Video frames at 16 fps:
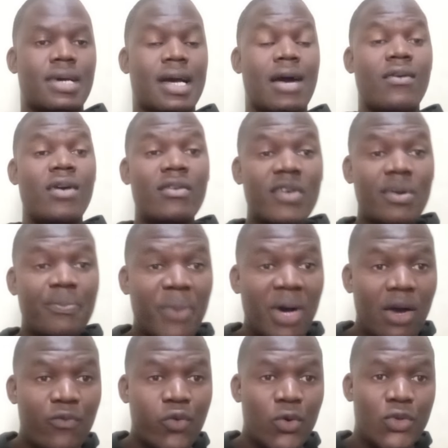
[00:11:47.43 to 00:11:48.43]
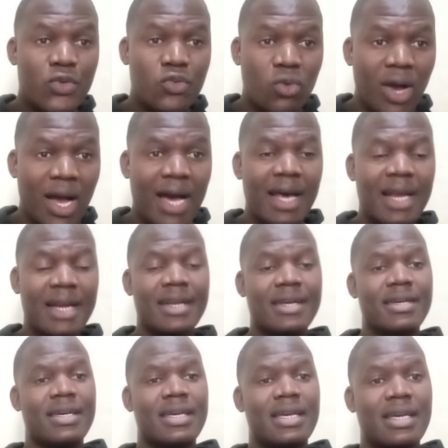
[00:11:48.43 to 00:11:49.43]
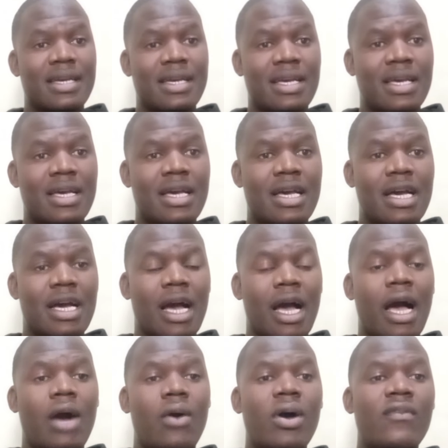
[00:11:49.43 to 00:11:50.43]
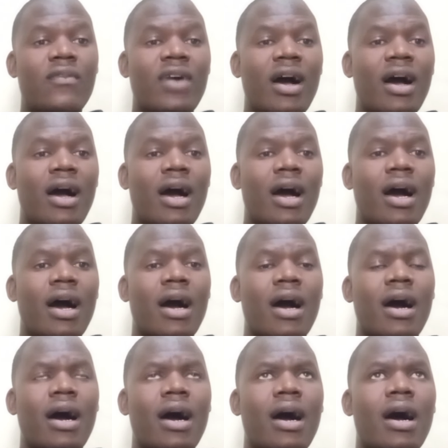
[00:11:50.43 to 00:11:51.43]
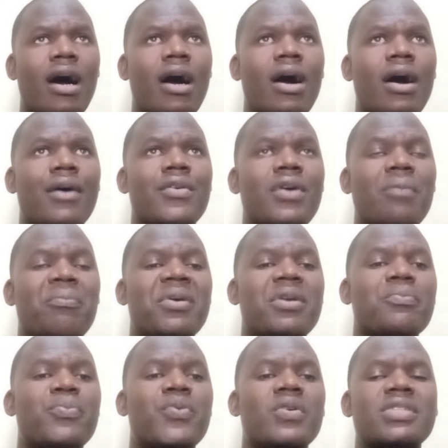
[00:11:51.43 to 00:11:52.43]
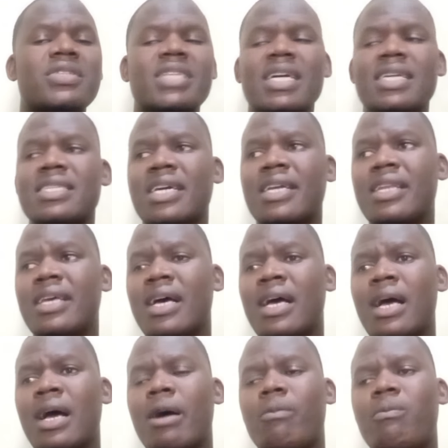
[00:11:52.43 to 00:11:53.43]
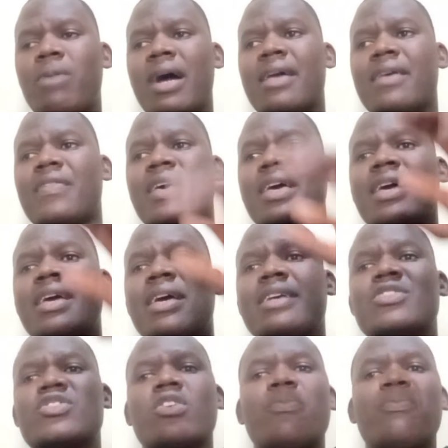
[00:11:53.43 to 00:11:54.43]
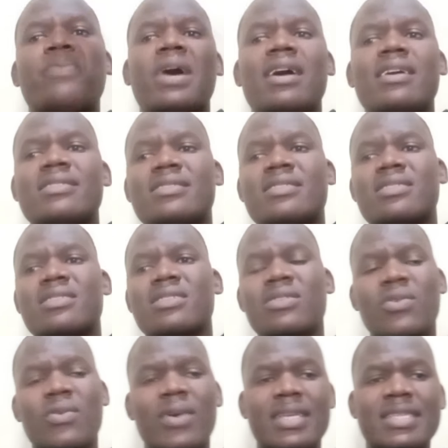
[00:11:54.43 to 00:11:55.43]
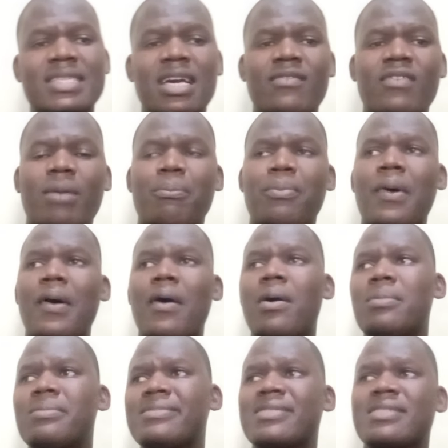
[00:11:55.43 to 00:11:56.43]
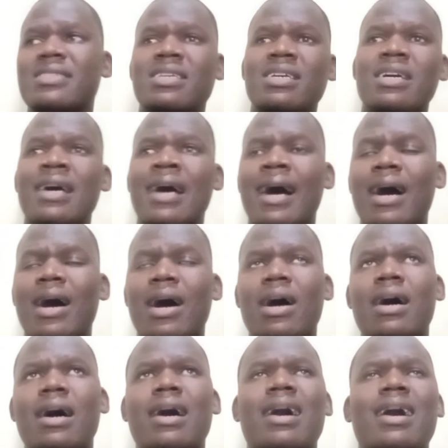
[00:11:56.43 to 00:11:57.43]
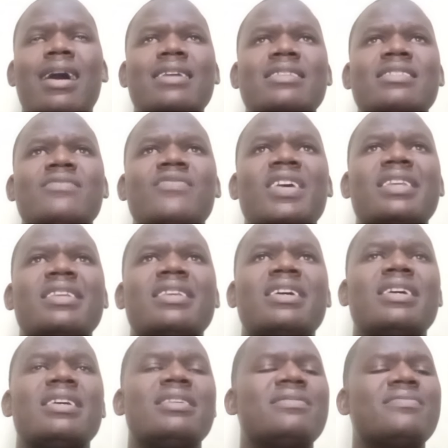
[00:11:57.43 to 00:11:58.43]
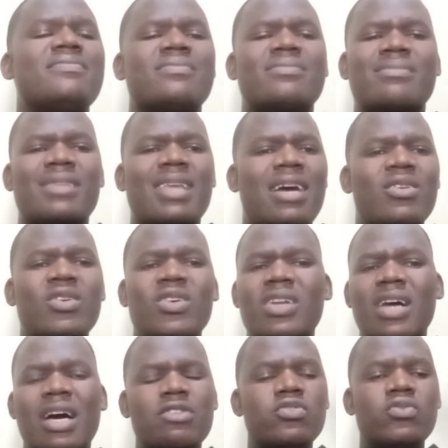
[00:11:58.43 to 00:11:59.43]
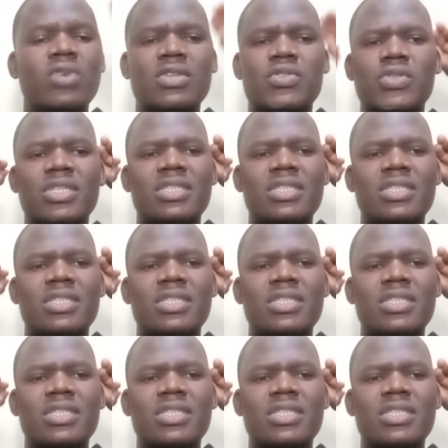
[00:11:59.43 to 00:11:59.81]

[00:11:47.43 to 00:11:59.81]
However powerful you are, however uh, you are being protected by the choppers, whichever bombs, uh, and even uh, I don't I don't want to